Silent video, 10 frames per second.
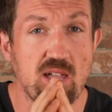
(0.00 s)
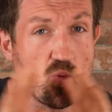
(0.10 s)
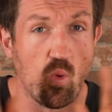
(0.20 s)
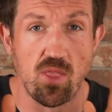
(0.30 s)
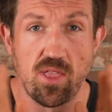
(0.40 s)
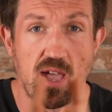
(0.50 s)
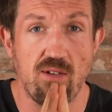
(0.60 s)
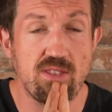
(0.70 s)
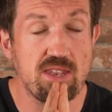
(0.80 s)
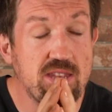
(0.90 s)
That's one thing
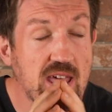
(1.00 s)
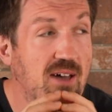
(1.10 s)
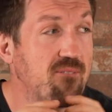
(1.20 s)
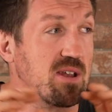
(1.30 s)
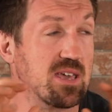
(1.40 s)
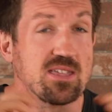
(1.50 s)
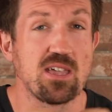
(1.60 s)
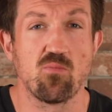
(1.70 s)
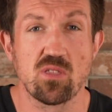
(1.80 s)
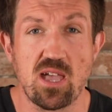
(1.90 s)
I've definitely
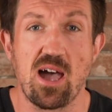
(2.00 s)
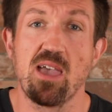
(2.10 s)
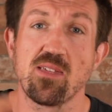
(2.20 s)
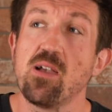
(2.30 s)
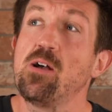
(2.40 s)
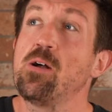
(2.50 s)
seen with guys